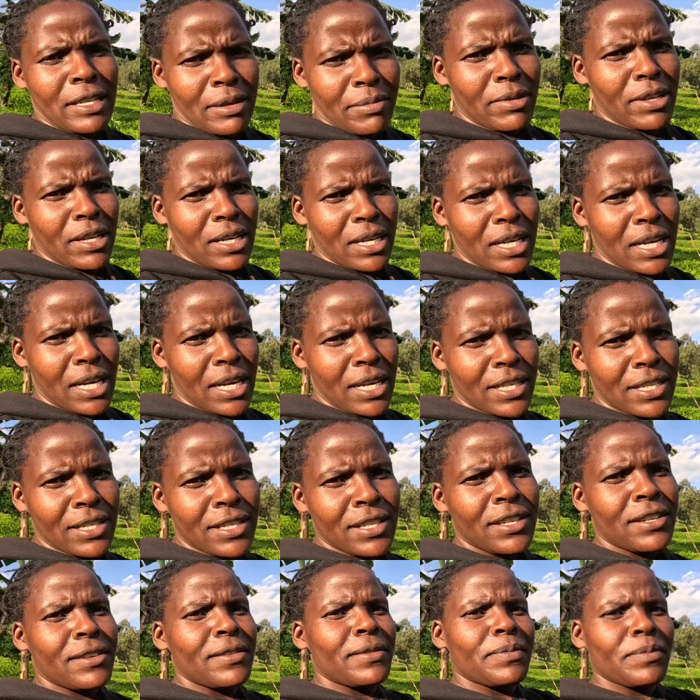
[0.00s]
something right,
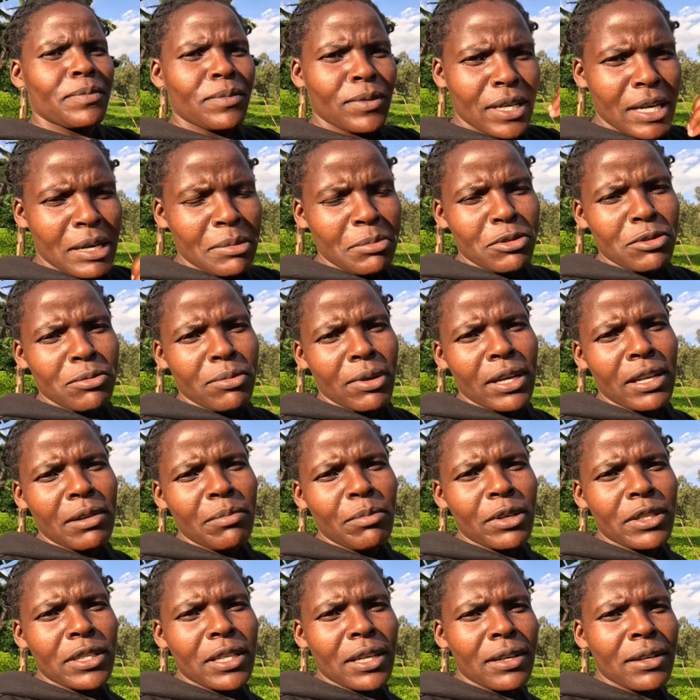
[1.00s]
come to my
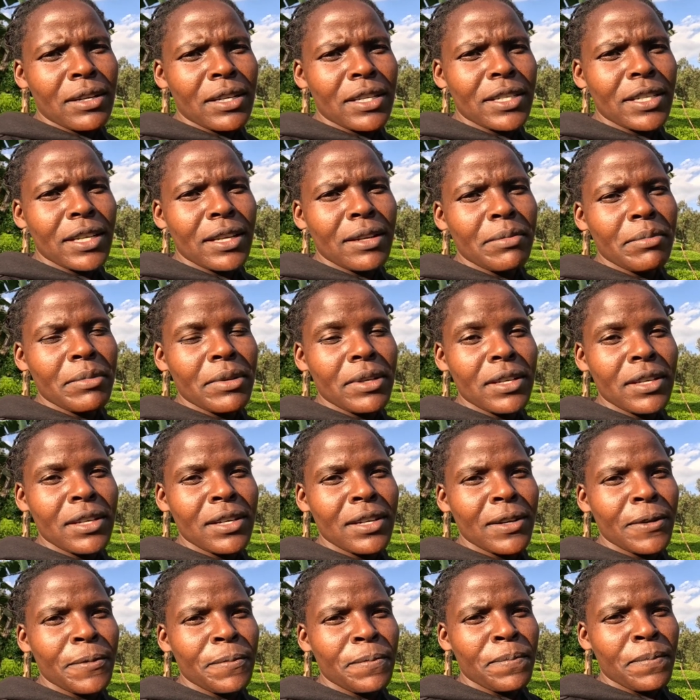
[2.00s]
inbox and tell me.
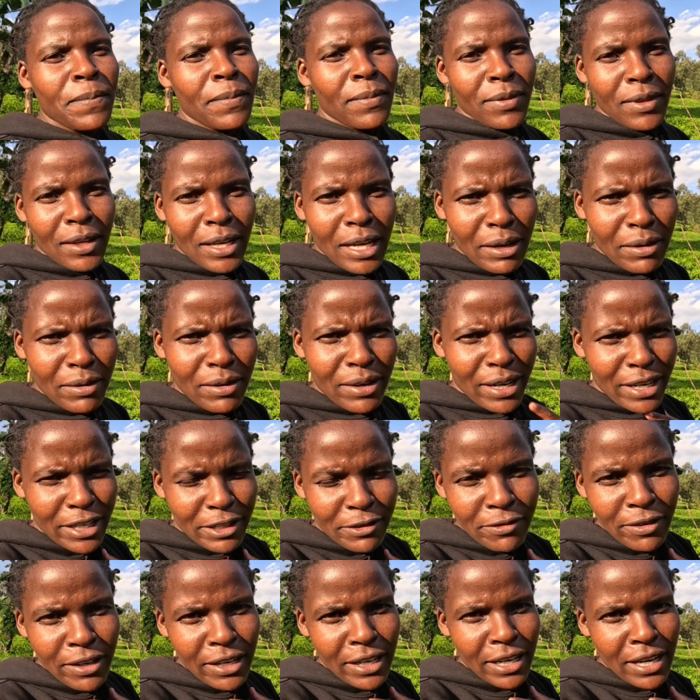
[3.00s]
I will
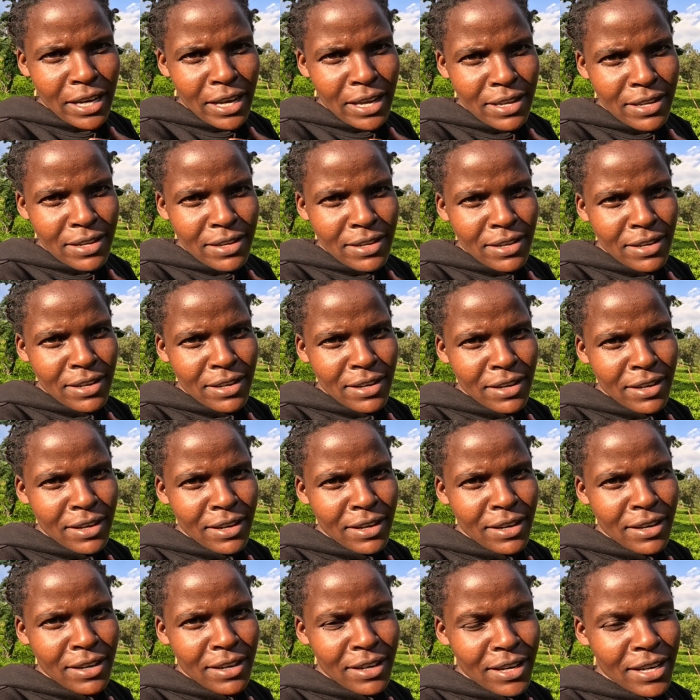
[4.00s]
rectify, guys.
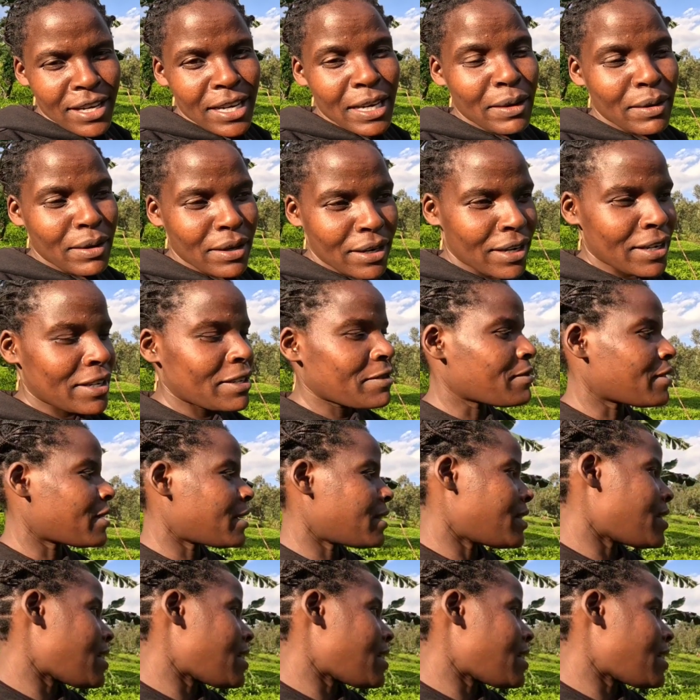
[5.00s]
Yeah, I will rectify